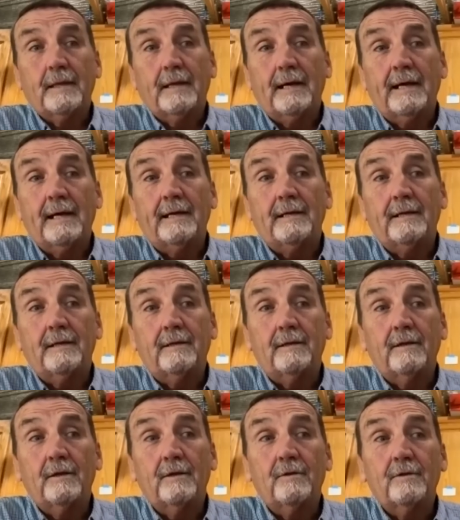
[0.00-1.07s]
and
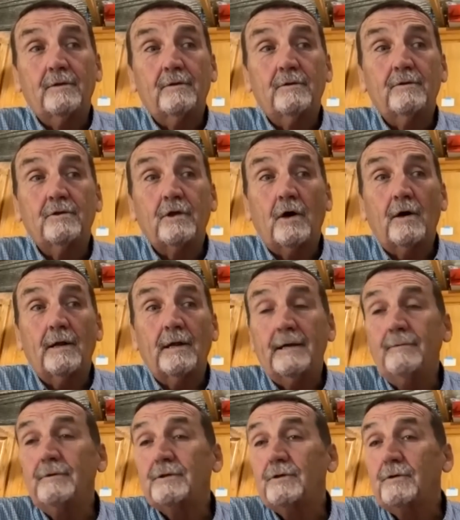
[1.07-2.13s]
thought he
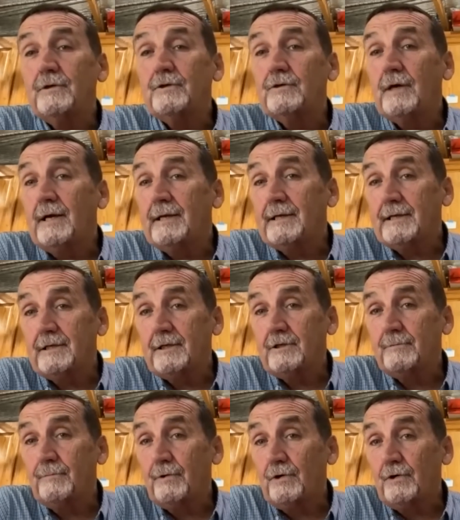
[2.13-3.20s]
was going to try to get this
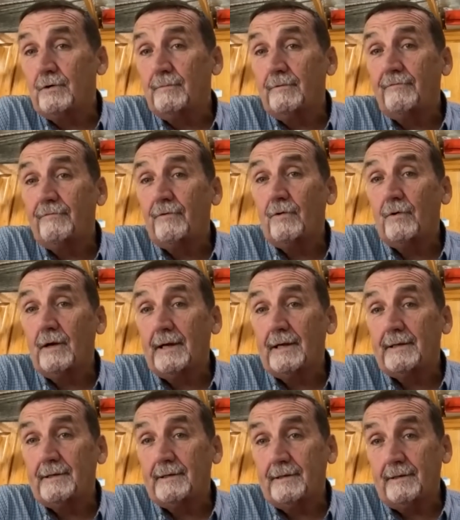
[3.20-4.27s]
bird before I
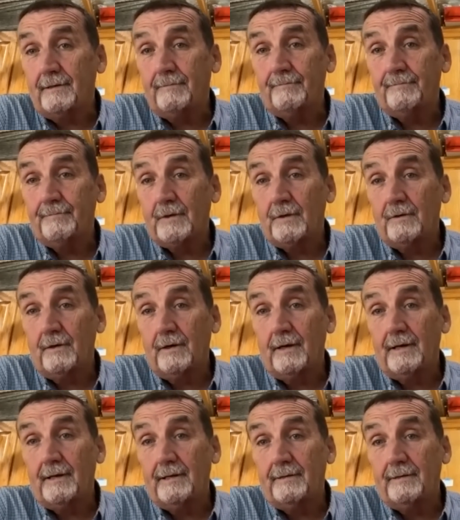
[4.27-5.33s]
did.
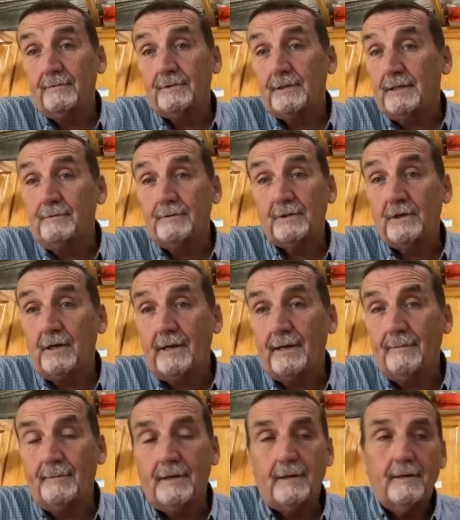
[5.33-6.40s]
Right? It was, he was
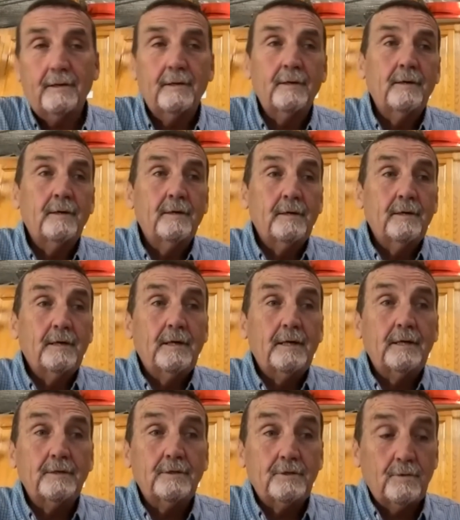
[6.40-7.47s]
claiming.
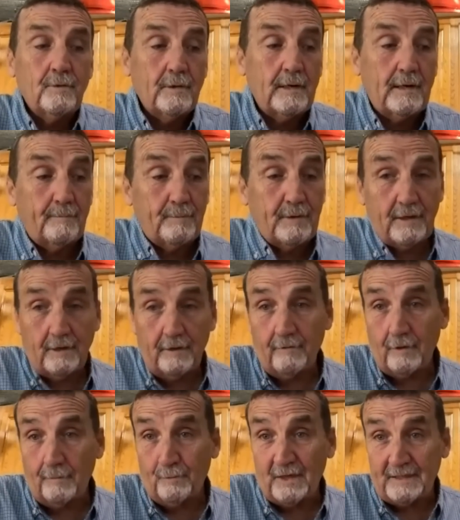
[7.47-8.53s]
And so when I've been over
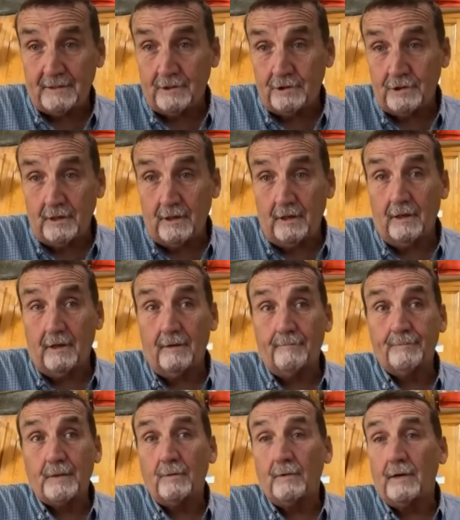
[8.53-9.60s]
to pick this shell up,
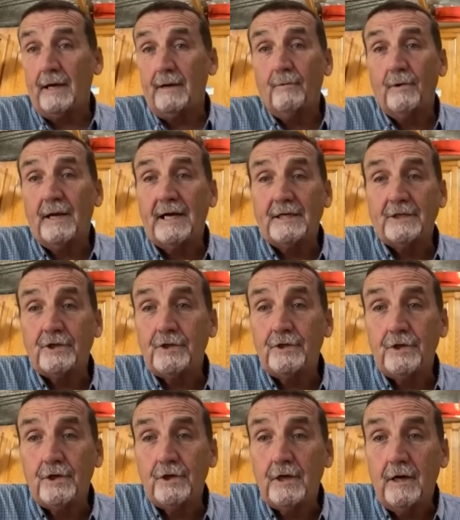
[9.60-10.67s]
right when I
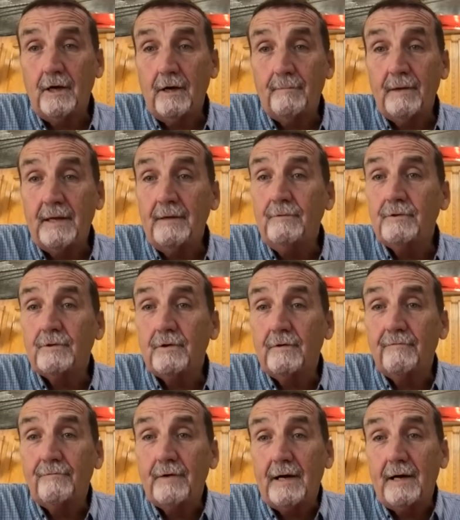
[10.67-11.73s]
stood up, he was going
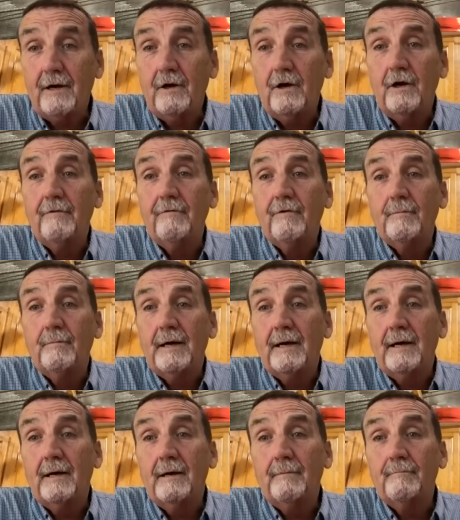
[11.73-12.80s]
to fire over my